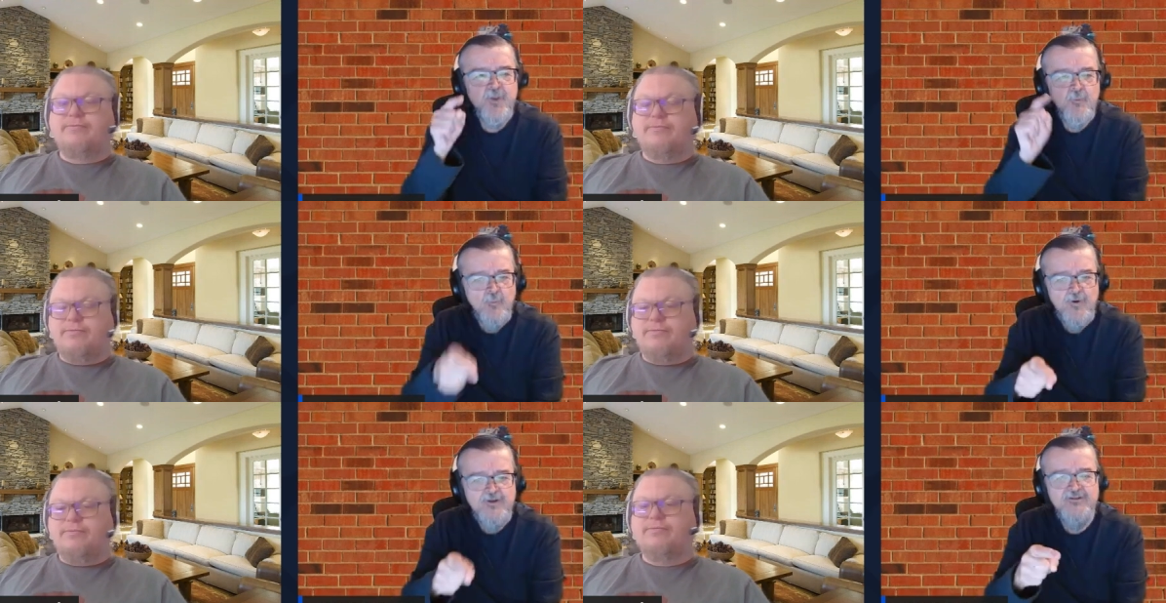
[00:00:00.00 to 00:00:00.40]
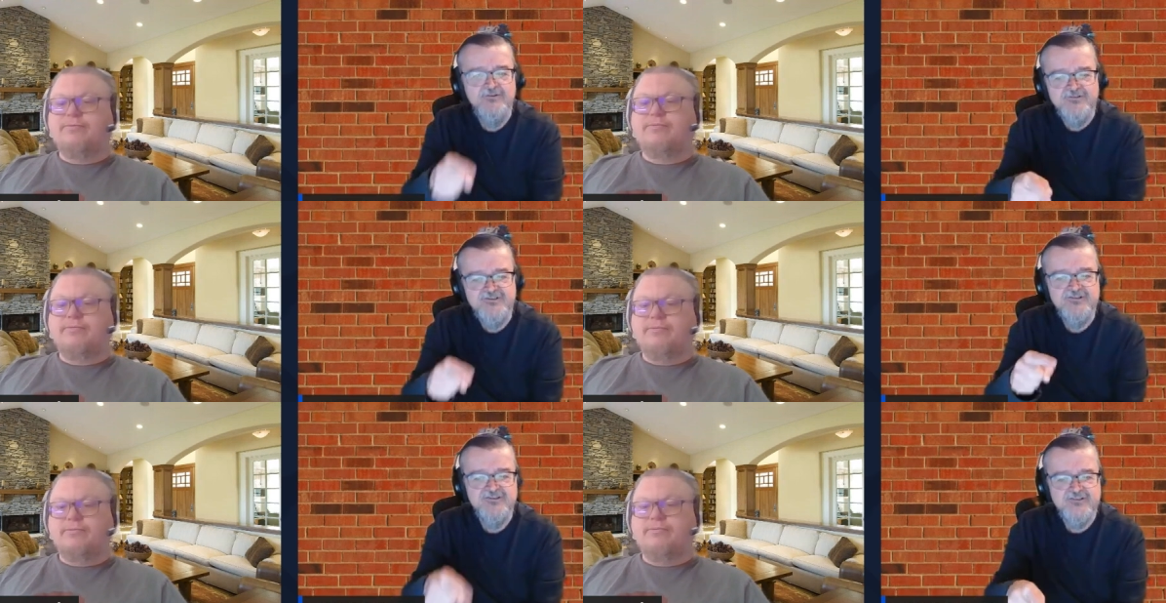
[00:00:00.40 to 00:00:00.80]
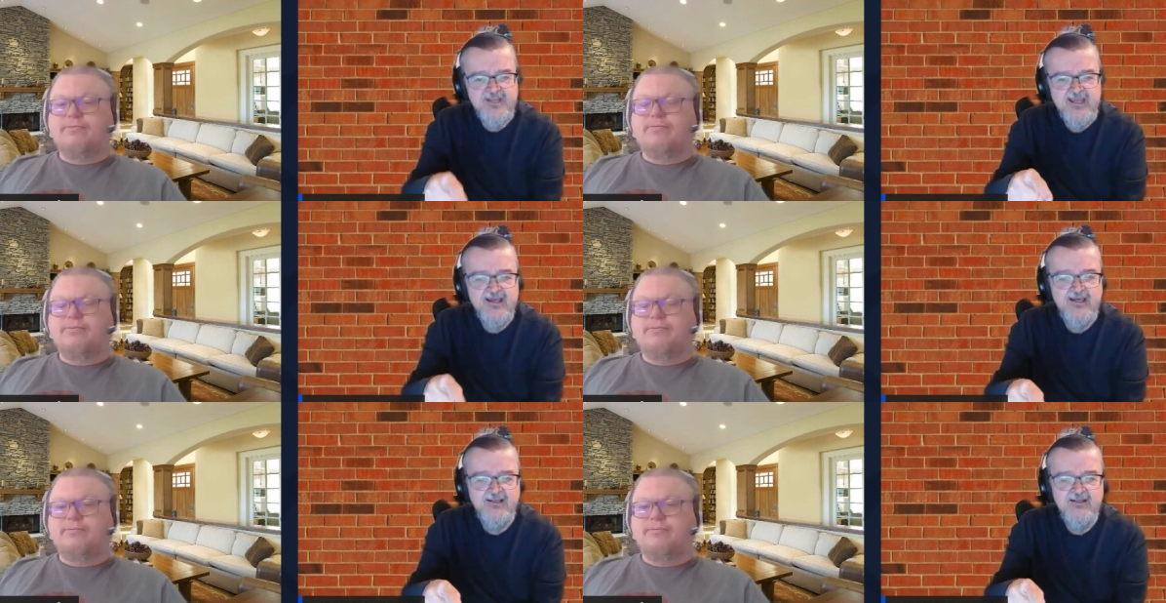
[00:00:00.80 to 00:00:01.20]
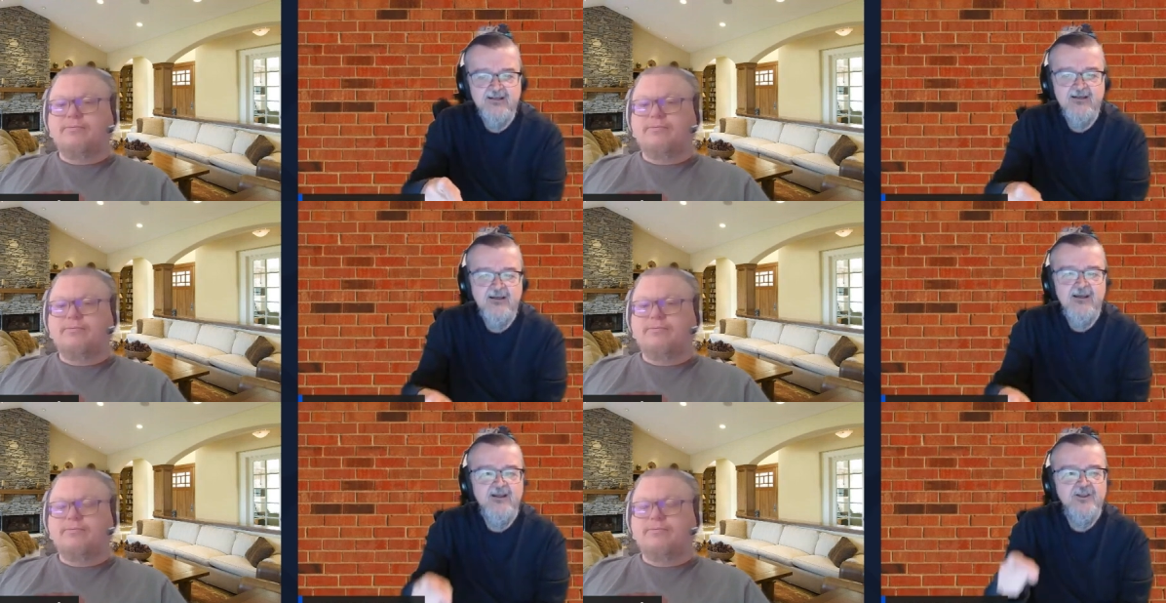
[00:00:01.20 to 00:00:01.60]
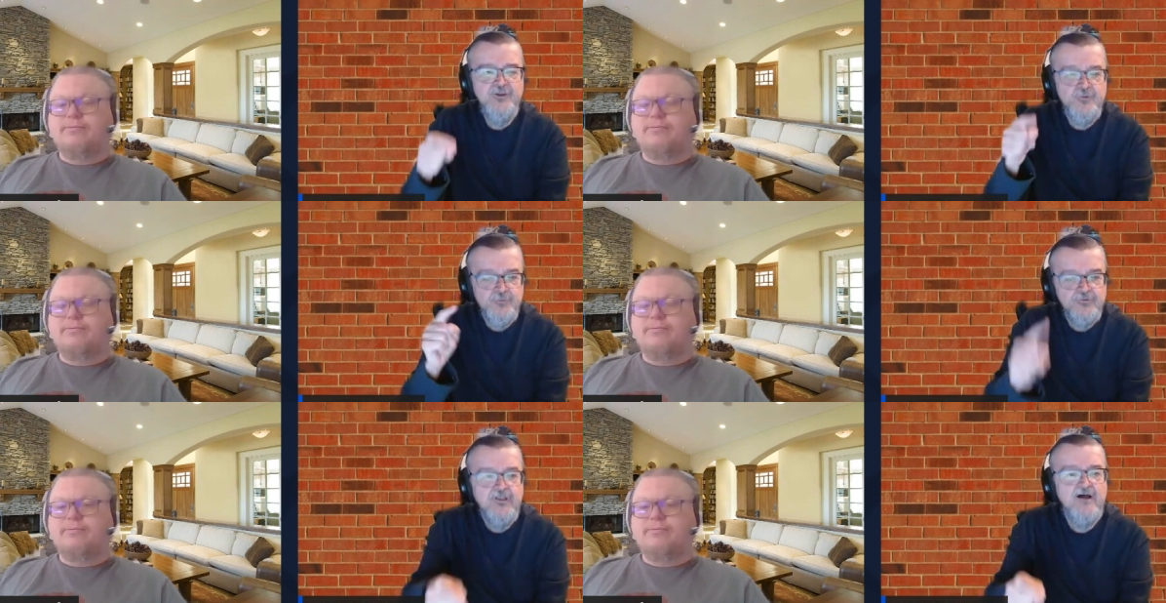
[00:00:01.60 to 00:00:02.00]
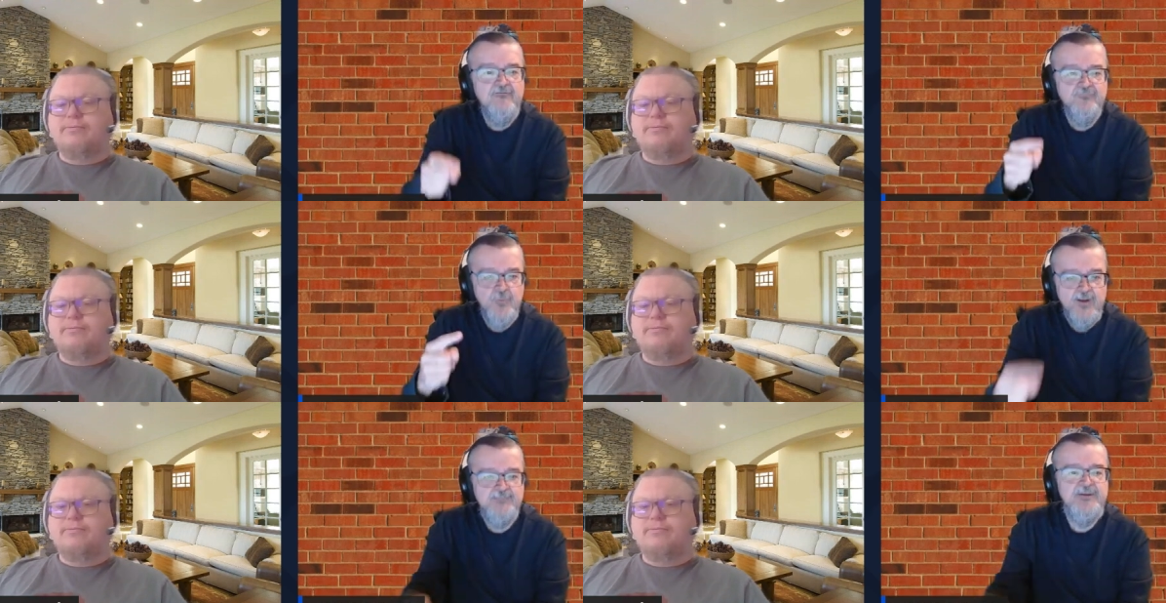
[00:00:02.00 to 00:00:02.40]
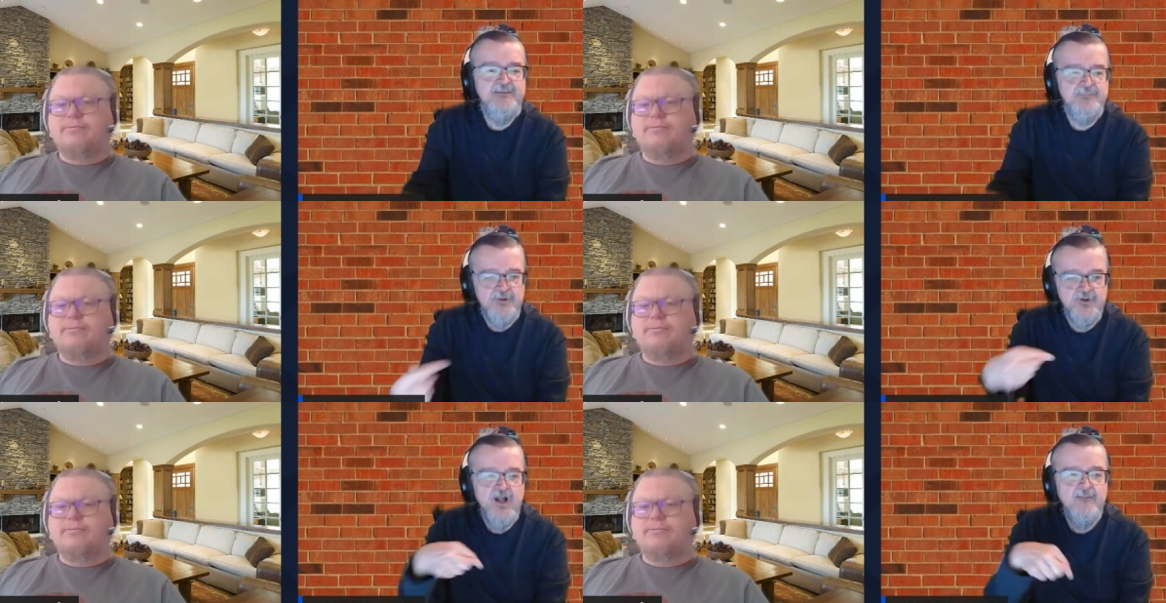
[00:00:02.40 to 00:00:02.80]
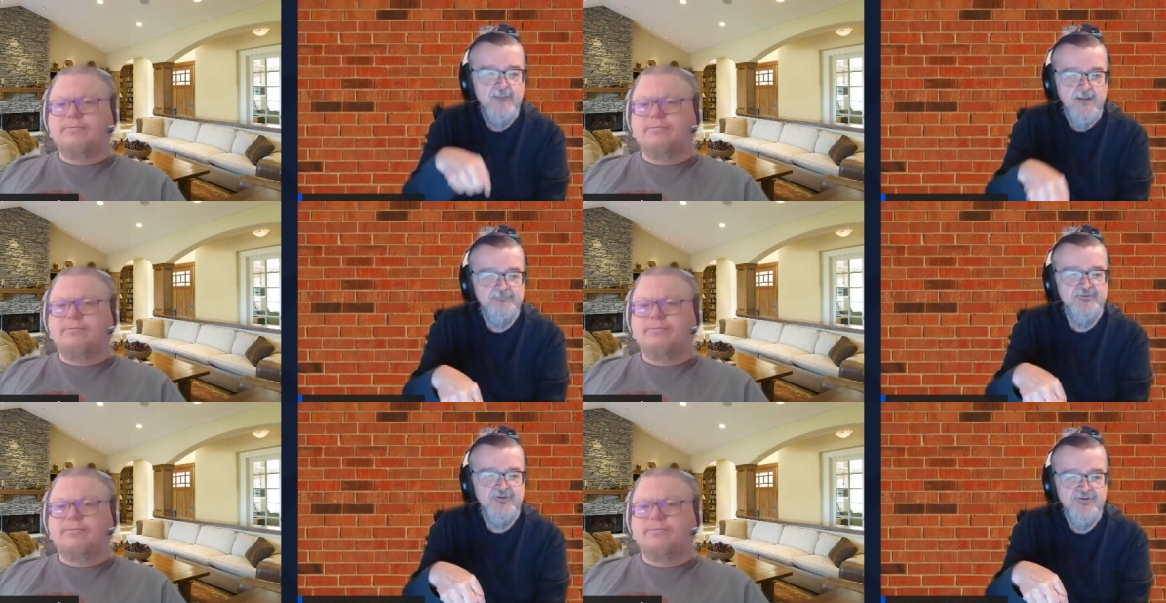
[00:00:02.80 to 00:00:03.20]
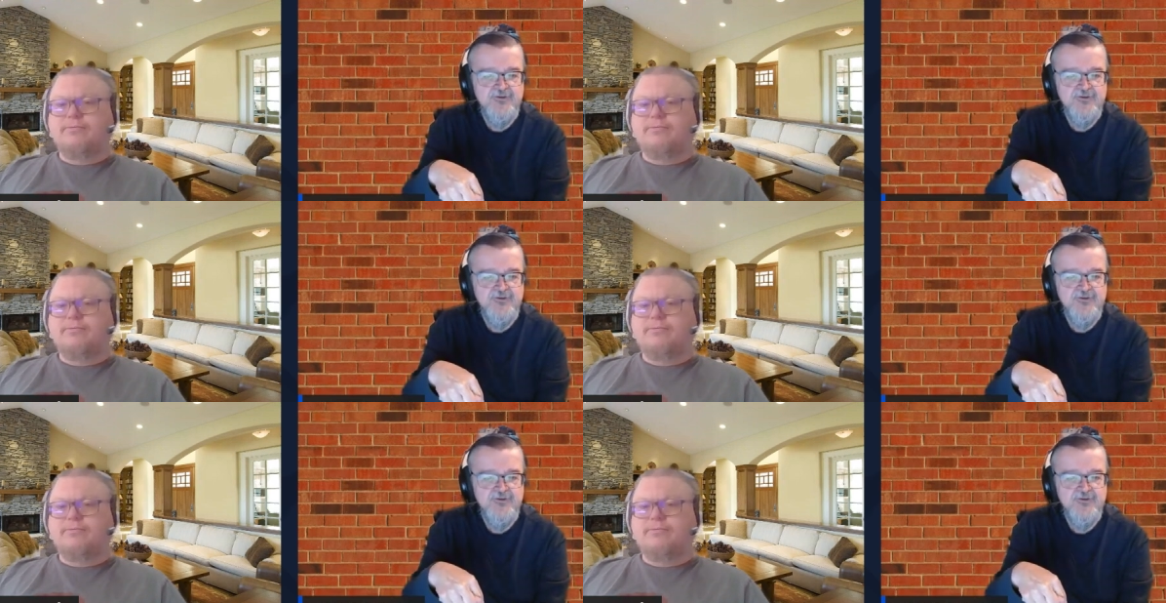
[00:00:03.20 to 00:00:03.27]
Speaker 1: what you just said, you love when people come up to